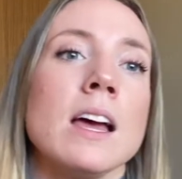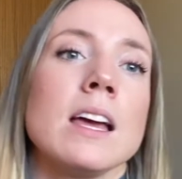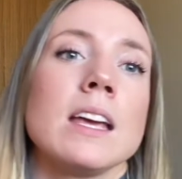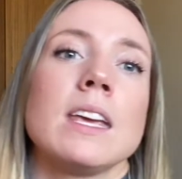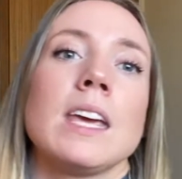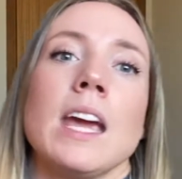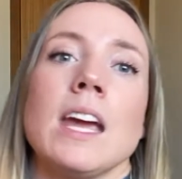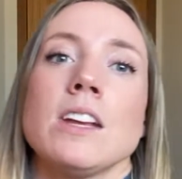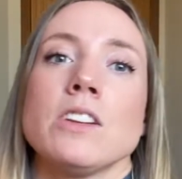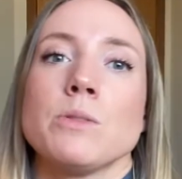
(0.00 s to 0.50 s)

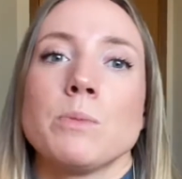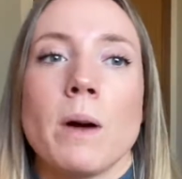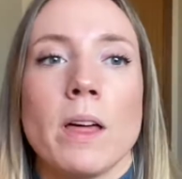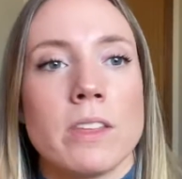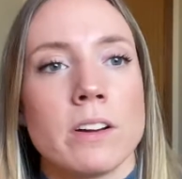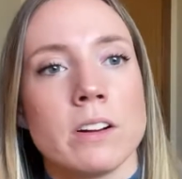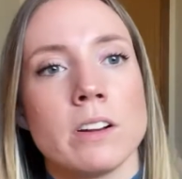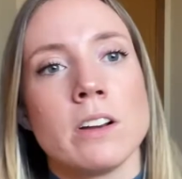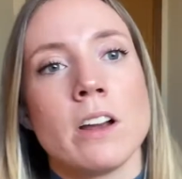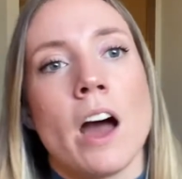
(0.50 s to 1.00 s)
gauge
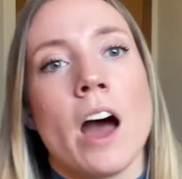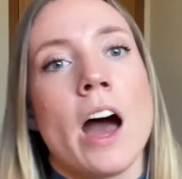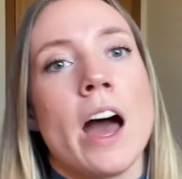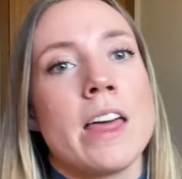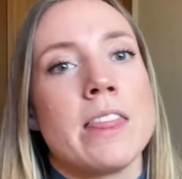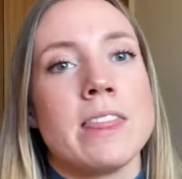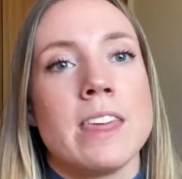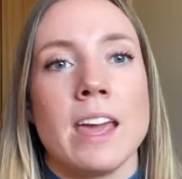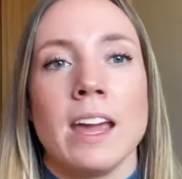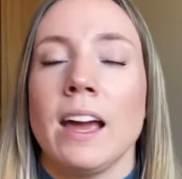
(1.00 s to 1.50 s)
whether or
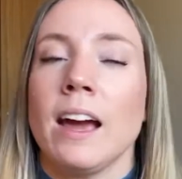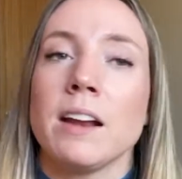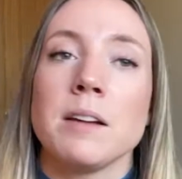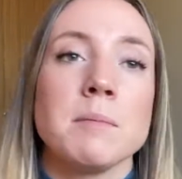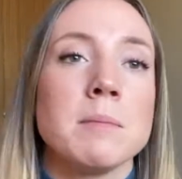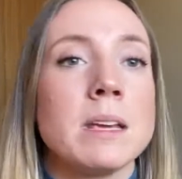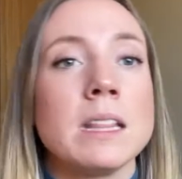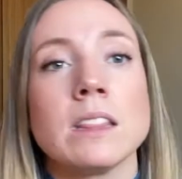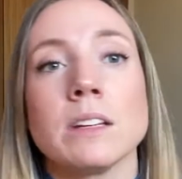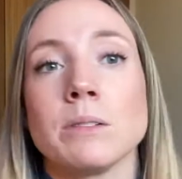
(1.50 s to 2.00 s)
not they kind of
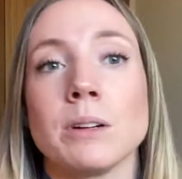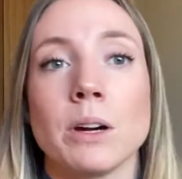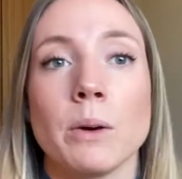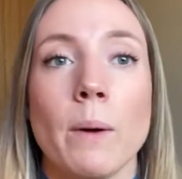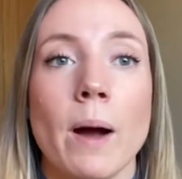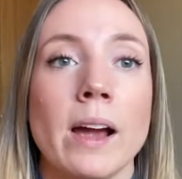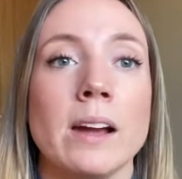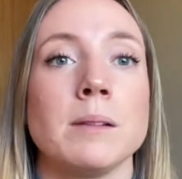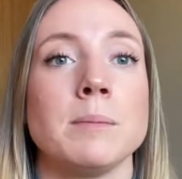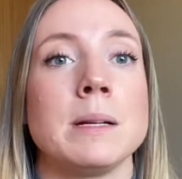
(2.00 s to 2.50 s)
meet the
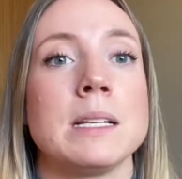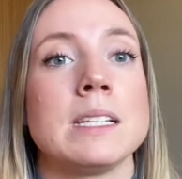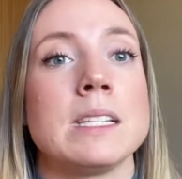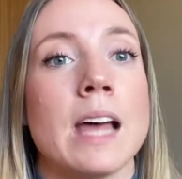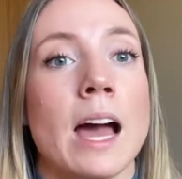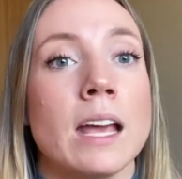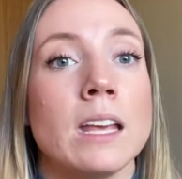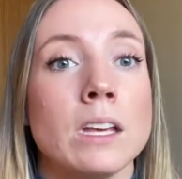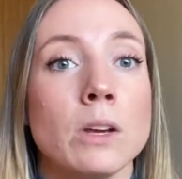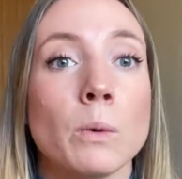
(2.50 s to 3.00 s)
requirements
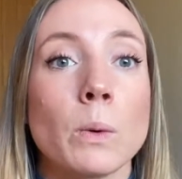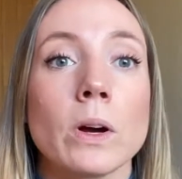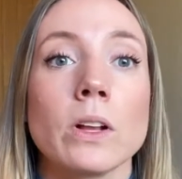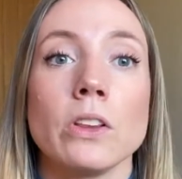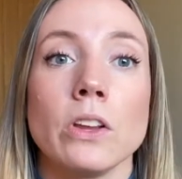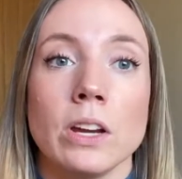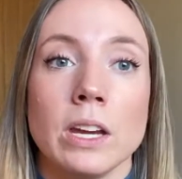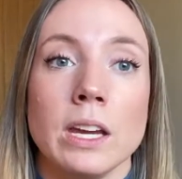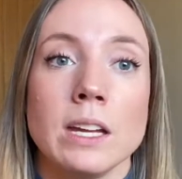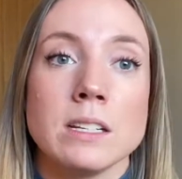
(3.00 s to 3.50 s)
that you're
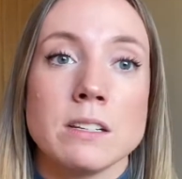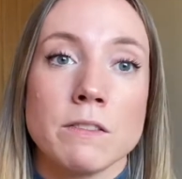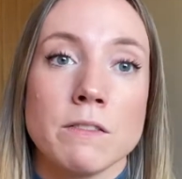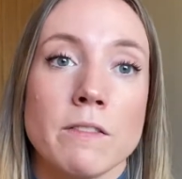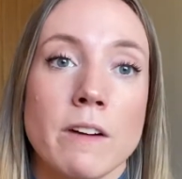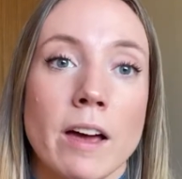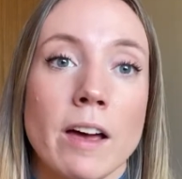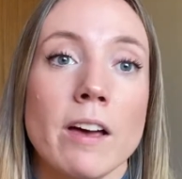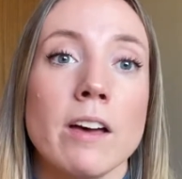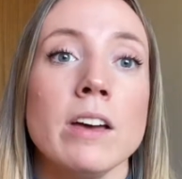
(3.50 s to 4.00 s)
looking to
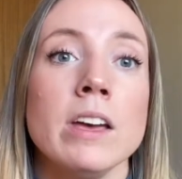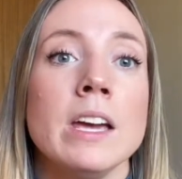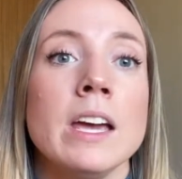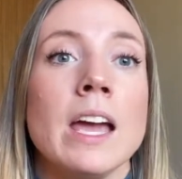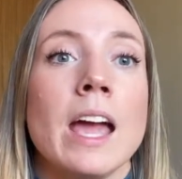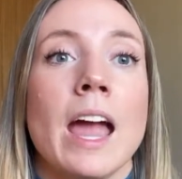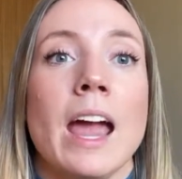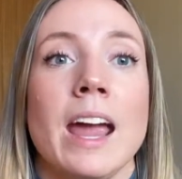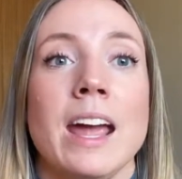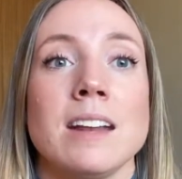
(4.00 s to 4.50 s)
fill,
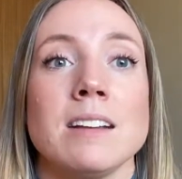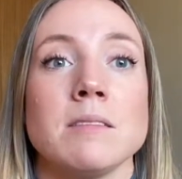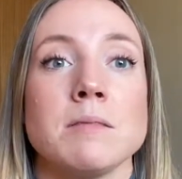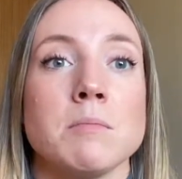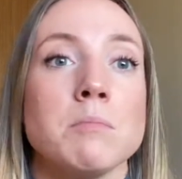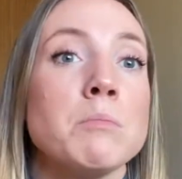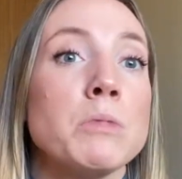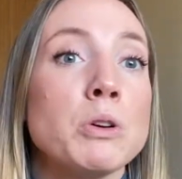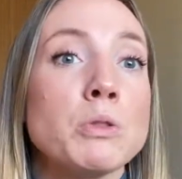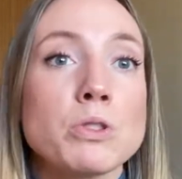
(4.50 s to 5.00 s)
and
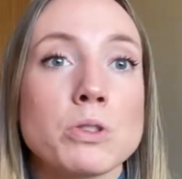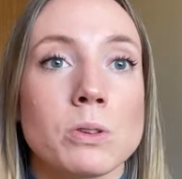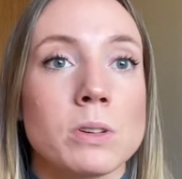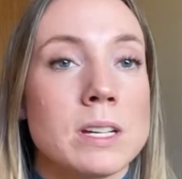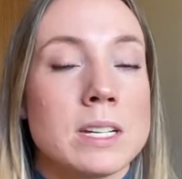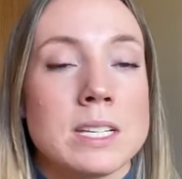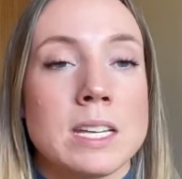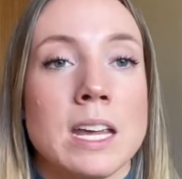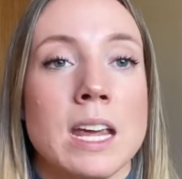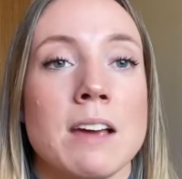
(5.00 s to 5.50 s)
mutually
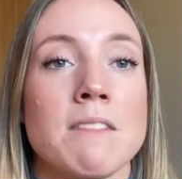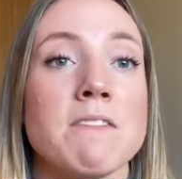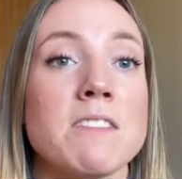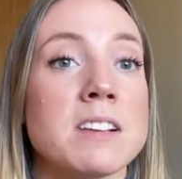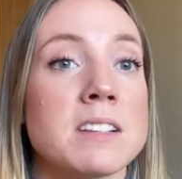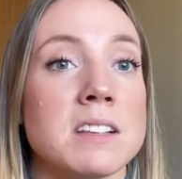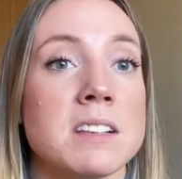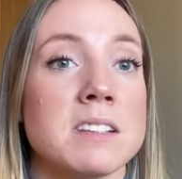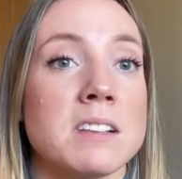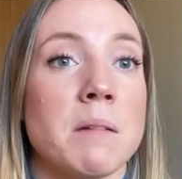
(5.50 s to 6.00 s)
see if
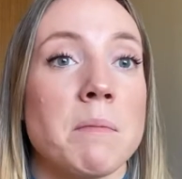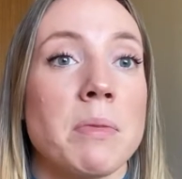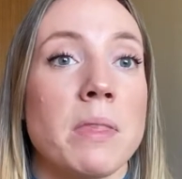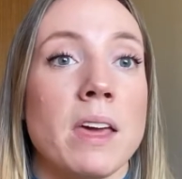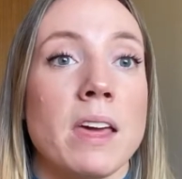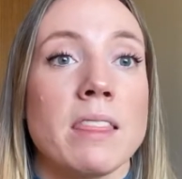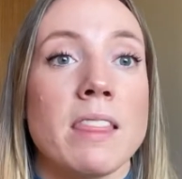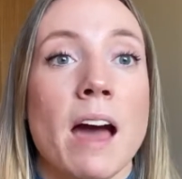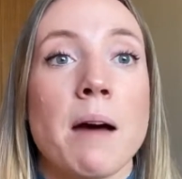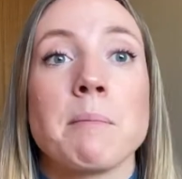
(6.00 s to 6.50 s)
this is
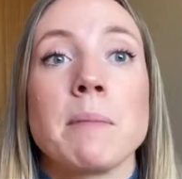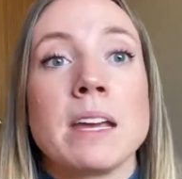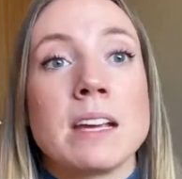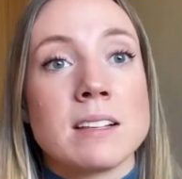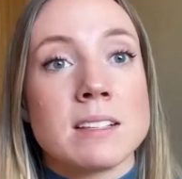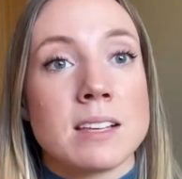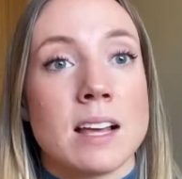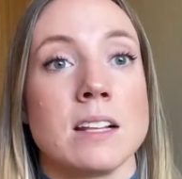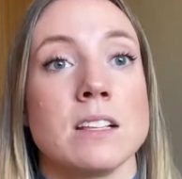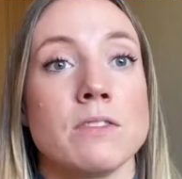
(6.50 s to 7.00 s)
something that makes
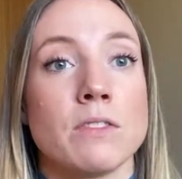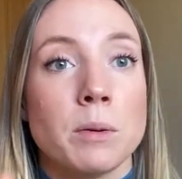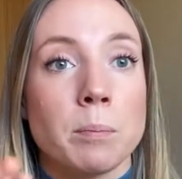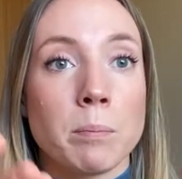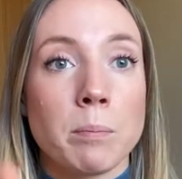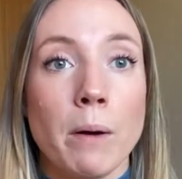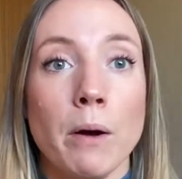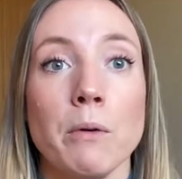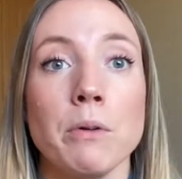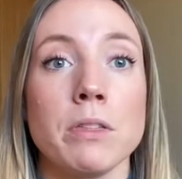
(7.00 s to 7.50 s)
sense for
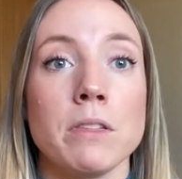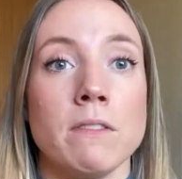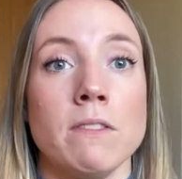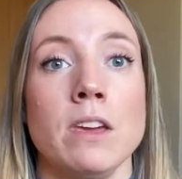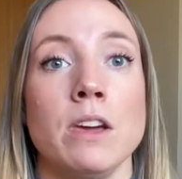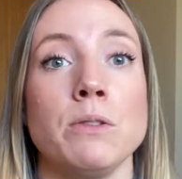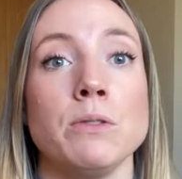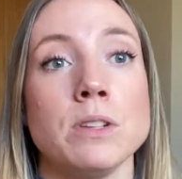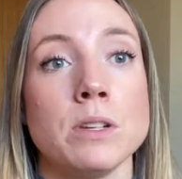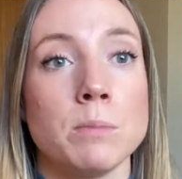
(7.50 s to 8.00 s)
both of
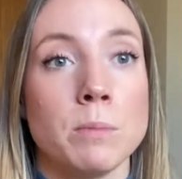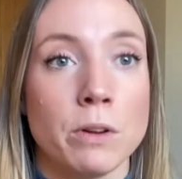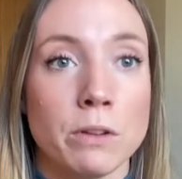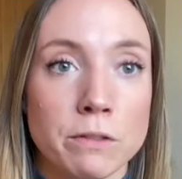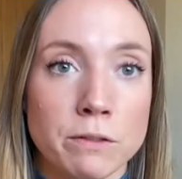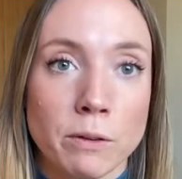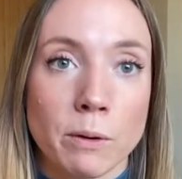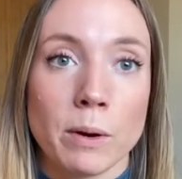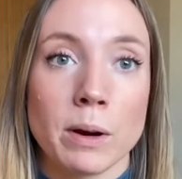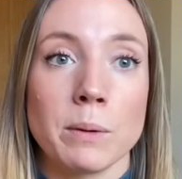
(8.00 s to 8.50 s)
you to move
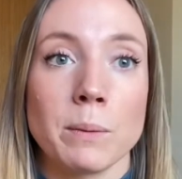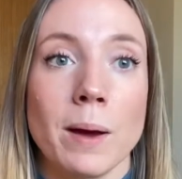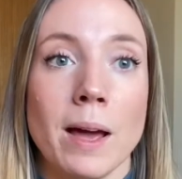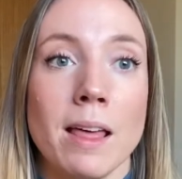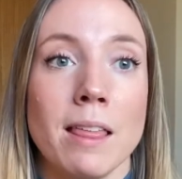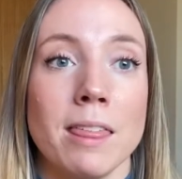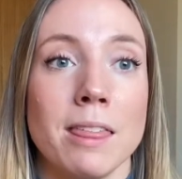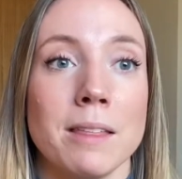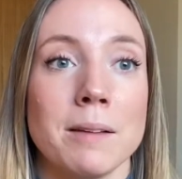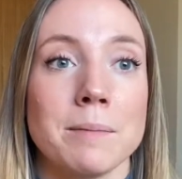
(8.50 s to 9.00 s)
forward
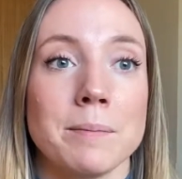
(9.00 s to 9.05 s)
with.